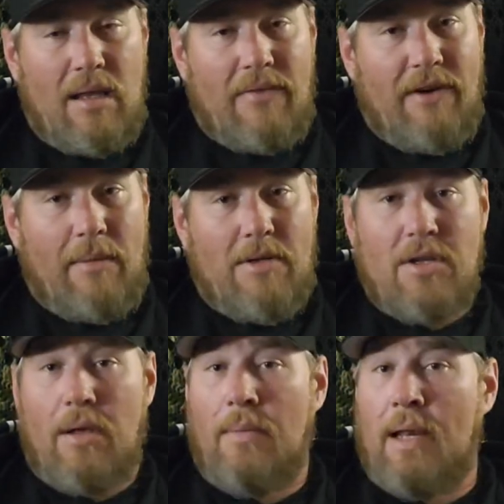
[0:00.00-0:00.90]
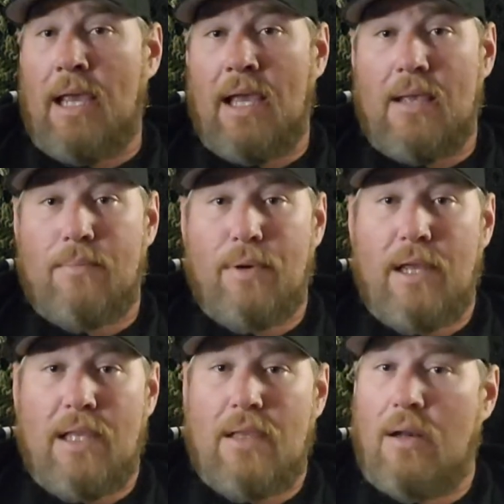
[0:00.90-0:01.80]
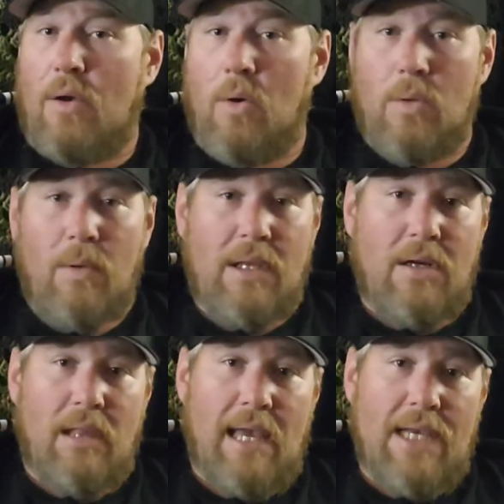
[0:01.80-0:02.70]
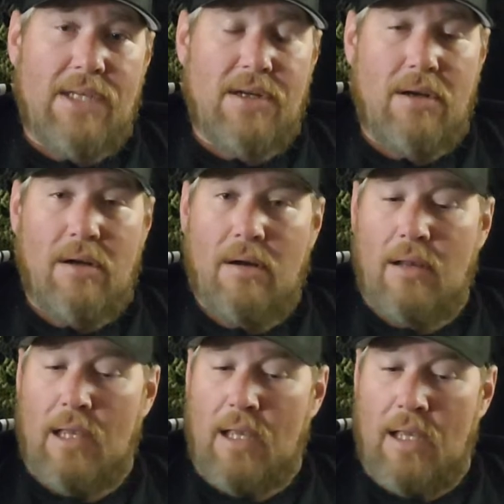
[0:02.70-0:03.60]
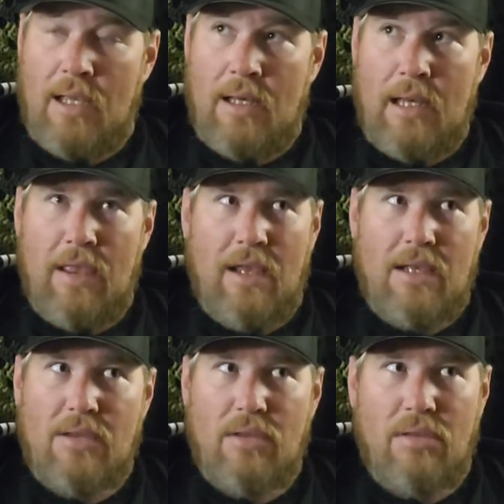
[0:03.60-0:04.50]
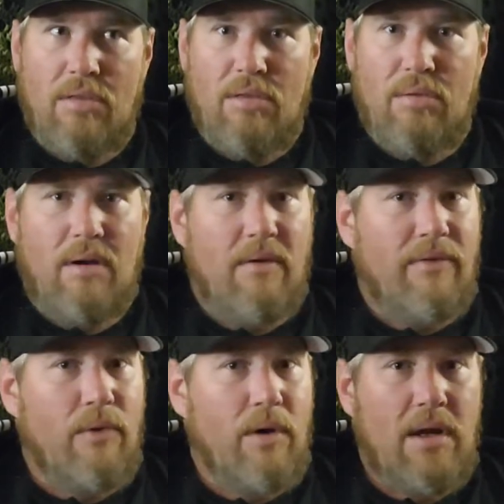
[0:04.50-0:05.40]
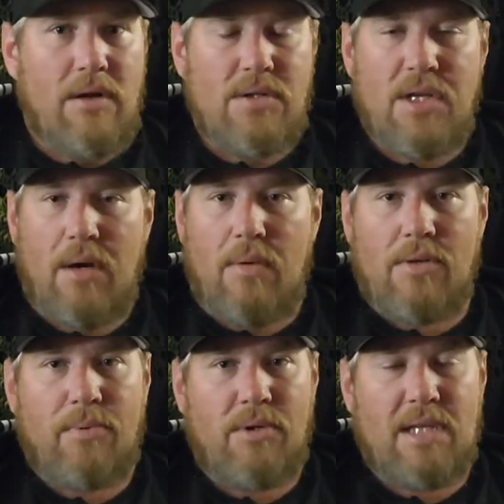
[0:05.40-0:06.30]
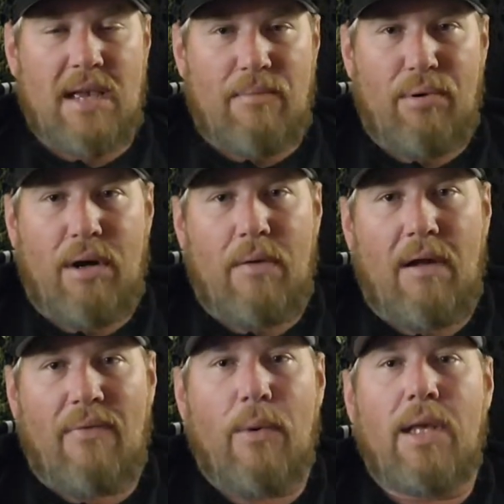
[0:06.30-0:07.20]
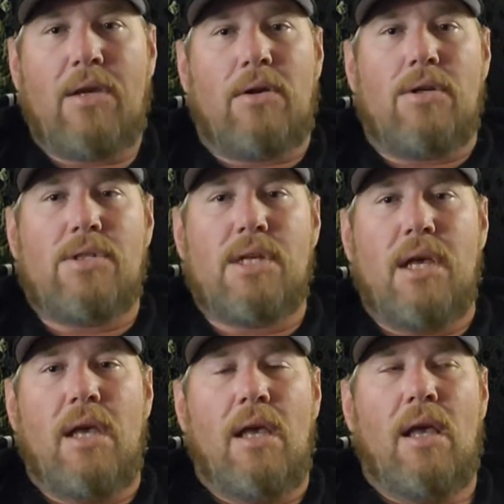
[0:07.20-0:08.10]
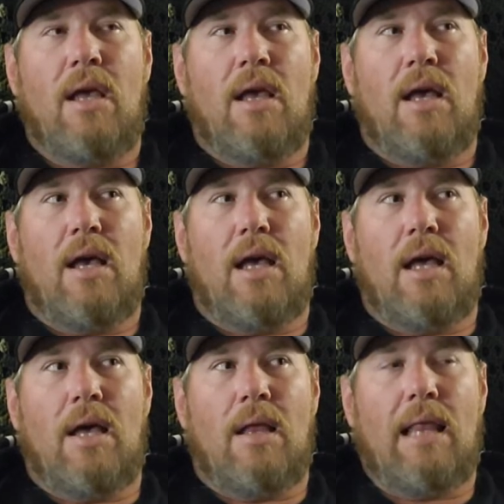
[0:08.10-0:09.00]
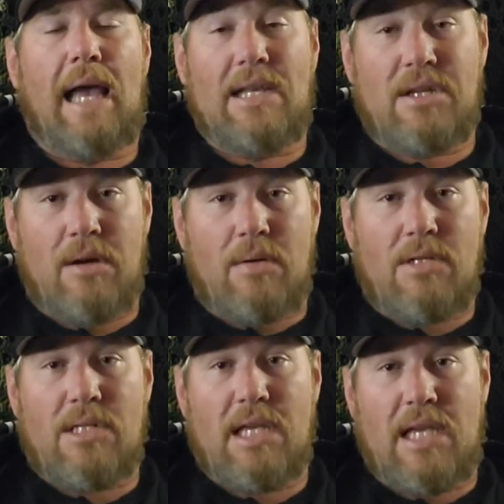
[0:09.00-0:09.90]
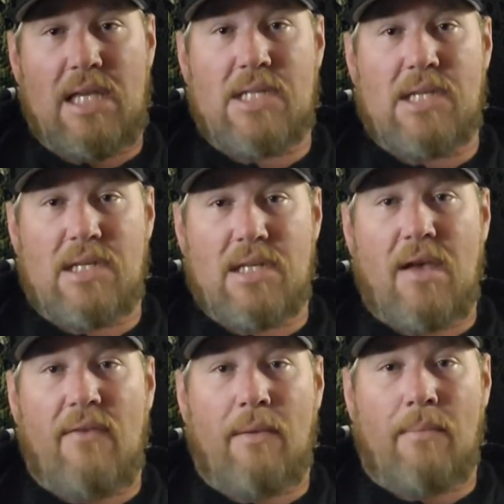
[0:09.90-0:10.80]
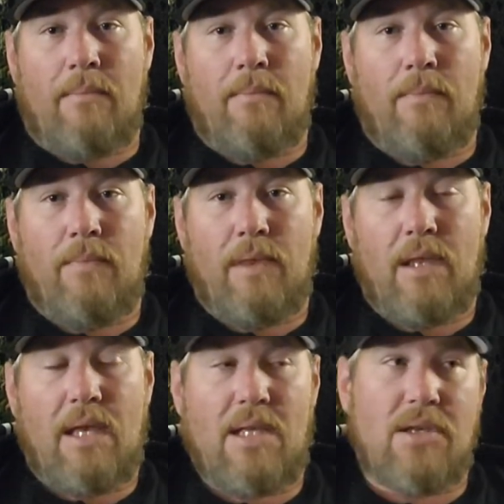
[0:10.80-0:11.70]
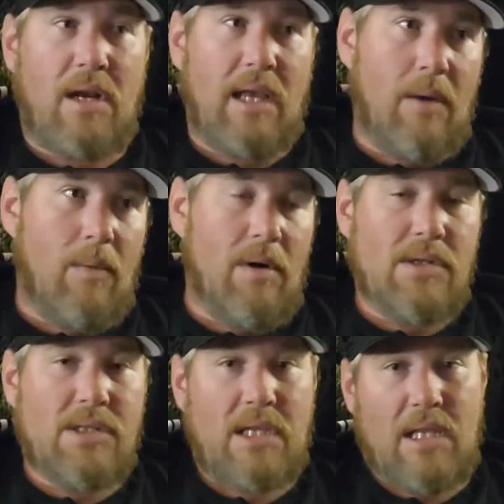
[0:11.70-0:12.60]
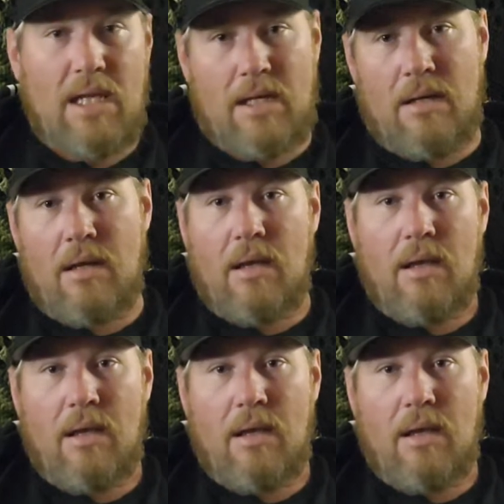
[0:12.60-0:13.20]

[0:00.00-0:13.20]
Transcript: the Farmer's Almanac predicted a cold winter last year, and I think it's 3 or 4 years here we're supposed to have pretty rough winters. Last year was the easiest of them, and then it's going to get worse, and then,